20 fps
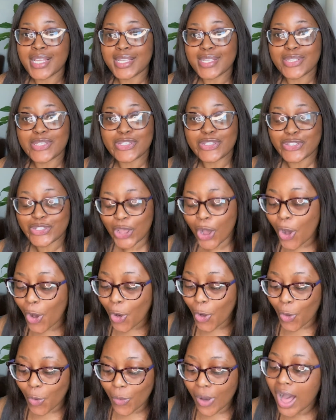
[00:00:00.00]

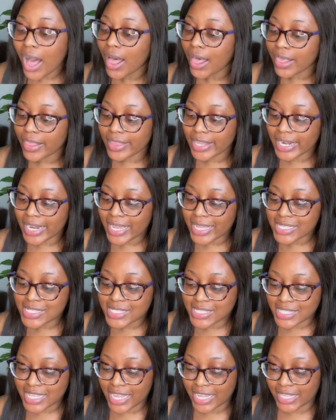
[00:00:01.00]
So the next
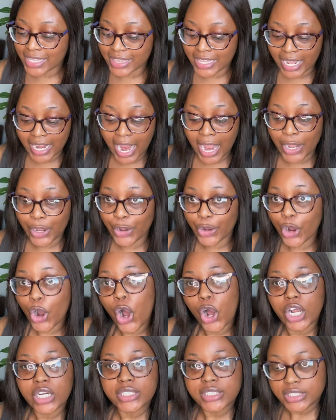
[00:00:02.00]
thing that I
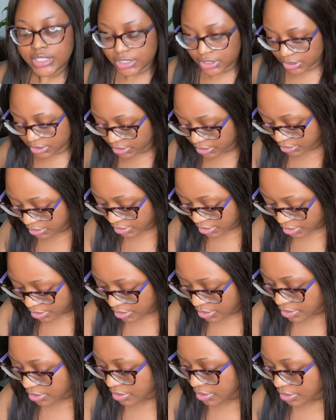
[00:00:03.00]
got,
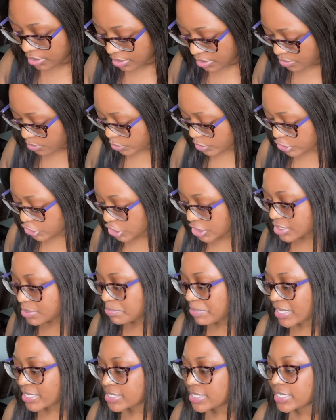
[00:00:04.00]
which is
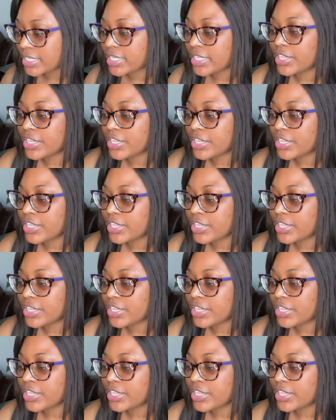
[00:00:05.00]
basically